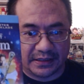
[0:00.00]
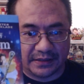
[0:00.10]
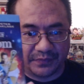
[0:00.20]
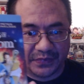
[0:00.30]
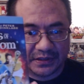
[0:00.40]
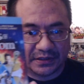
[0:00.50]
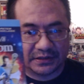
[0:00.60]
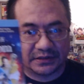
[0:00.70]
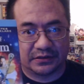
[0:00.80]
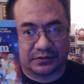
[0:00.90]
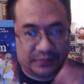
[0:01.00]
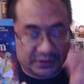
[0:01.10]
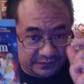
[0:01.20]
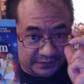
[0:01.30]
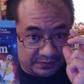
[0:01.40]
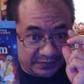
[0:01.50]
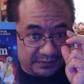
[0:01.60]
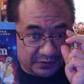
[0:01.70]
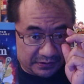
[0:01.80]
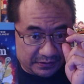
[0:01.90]
and you know, a bunch of other
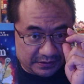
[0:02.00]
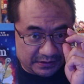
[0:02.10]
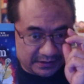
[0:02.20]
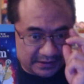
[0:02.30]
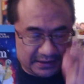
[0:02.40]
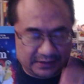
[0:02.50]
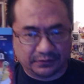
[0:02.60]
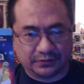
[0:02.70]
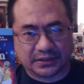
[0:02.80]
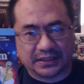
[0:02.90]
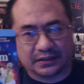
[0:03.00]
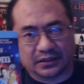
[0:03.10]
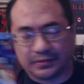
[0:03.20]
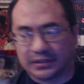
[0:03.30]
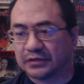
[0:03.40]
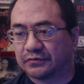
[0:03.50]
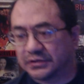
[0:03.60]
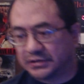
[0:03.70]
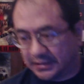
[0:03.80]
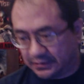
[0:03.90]
people. I know there's like a couple other
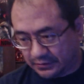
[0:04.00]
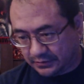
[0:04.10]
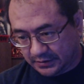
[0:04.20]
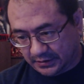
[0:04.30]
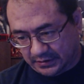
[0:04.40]
ones I know,